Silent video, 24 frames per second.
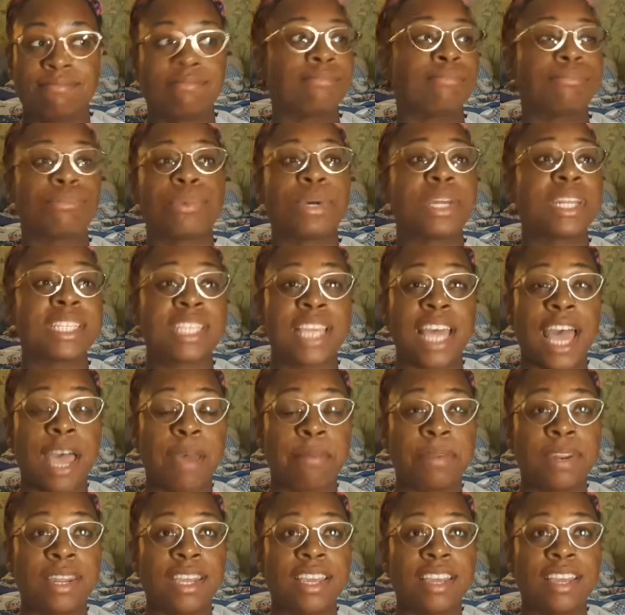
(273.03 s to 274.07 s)
what is
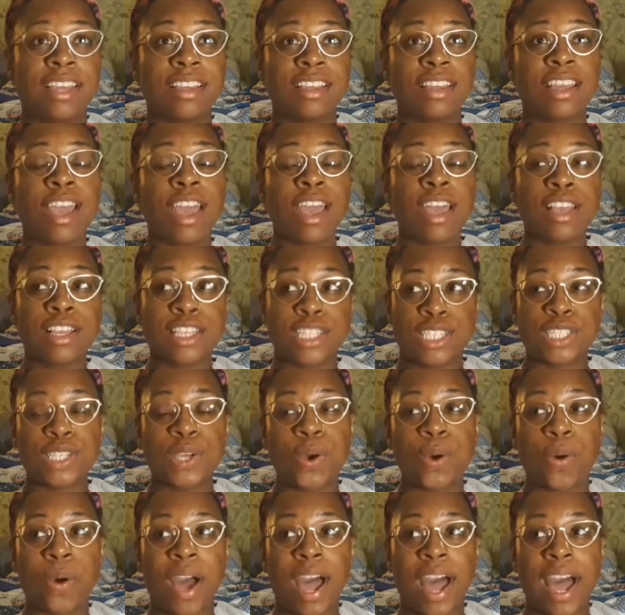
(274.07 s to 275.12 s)
happening?
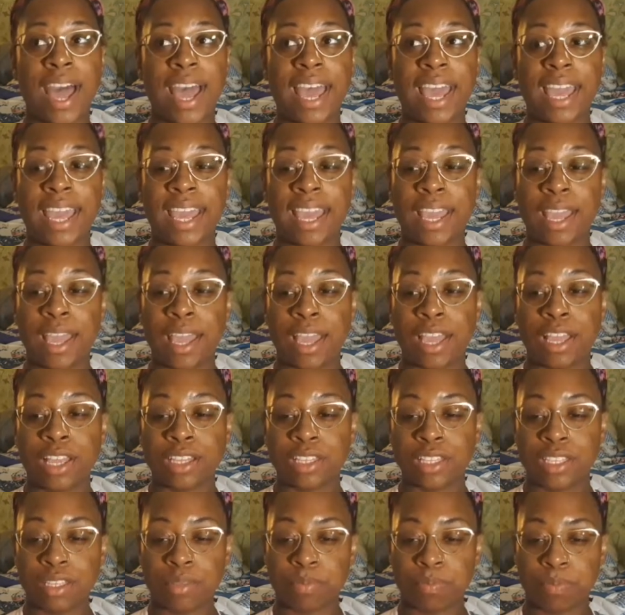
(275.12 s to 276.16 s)
So I
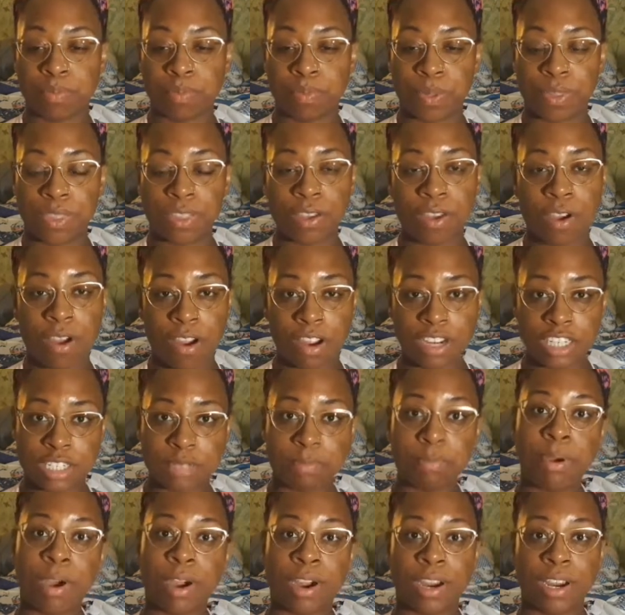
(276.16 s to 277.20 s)
put the car into
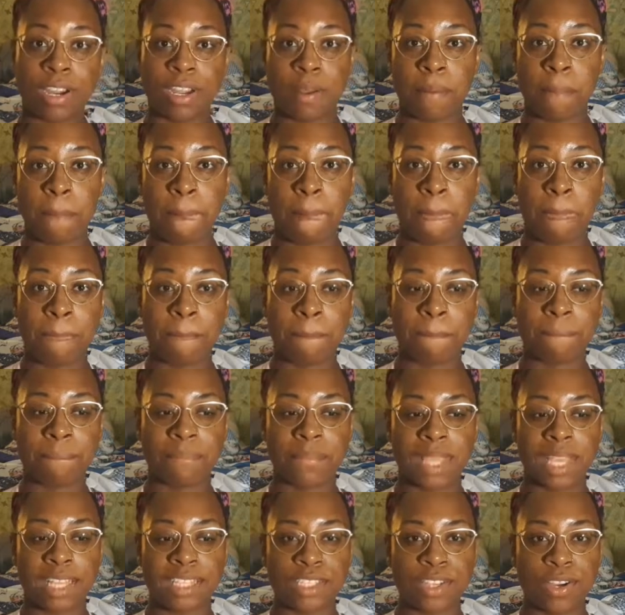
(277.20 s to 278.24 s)
park,
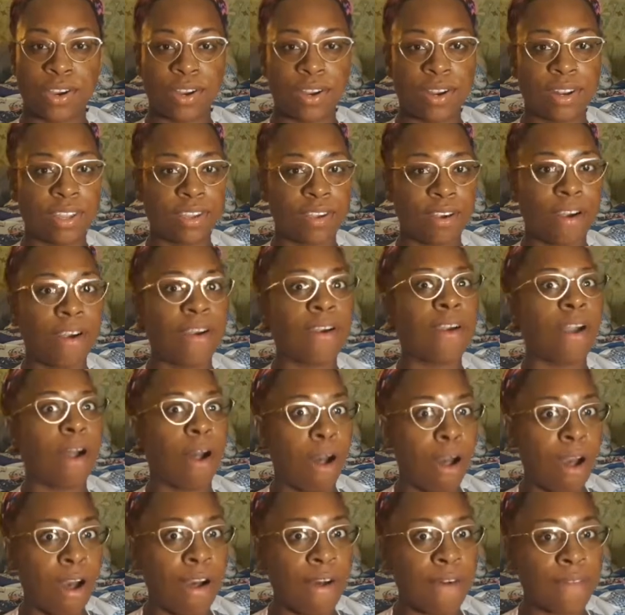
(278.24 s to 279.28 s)
turn the car
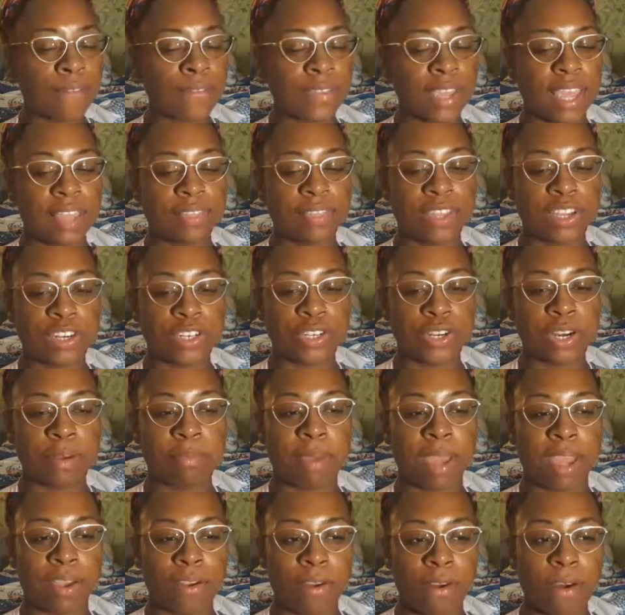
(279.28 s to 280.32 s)
off, and then turn it
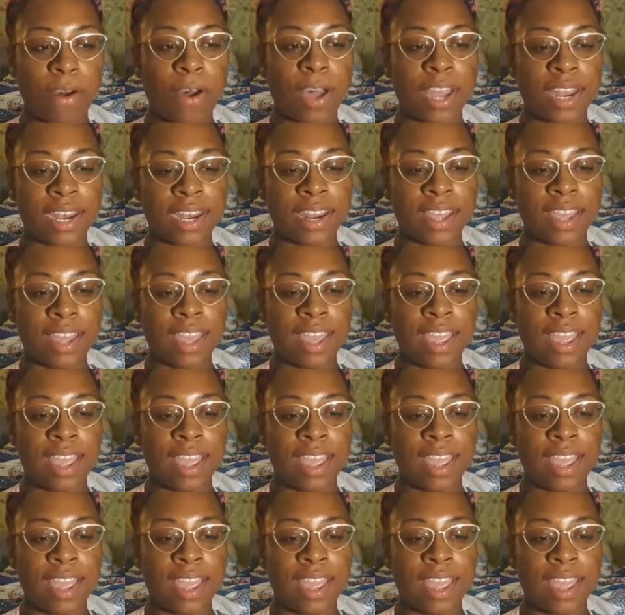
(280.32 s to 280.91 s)
back on.